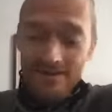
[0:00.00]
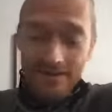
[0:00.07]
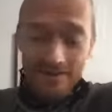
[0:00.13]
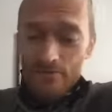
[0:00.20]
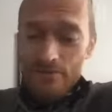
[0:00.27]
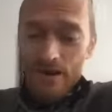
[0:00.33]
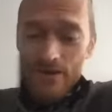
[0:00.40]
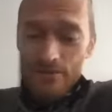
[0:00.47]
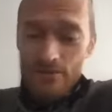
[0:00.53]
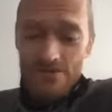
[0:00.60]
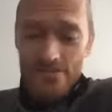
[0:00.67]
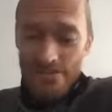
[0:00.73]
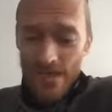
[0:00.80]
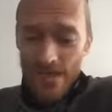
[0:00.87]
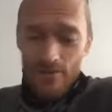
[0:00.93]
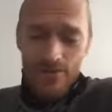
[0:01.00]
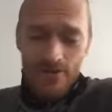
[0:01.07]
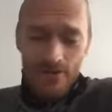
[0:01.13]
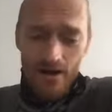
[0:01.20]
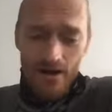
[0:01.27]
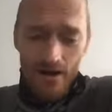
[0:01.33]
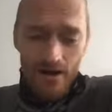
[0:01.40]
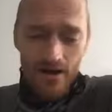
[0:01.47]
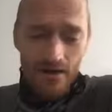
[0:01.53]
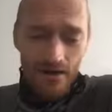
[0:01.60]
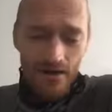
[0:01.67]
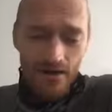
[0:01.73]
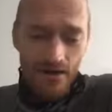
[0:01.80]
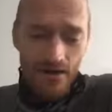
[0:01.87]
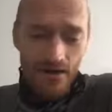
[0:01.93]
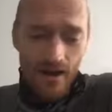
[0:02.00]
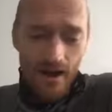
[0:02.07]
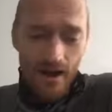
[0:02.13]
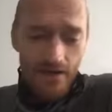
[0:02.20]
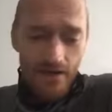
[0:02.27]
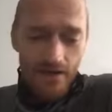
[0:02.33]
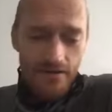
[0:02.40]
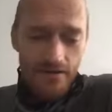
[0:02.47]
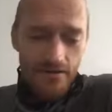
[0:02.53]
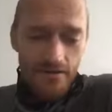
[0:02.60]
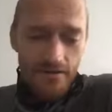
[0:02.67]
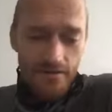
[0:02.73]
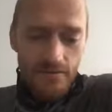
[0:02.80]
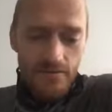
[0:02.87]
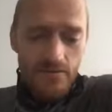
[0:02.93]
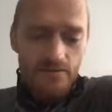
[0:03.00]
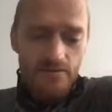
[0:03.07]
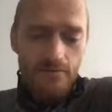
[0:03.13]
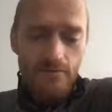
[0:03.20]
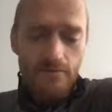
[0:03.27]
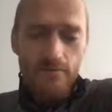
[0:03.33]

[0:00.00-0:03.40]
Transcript: My name is Zeb. I've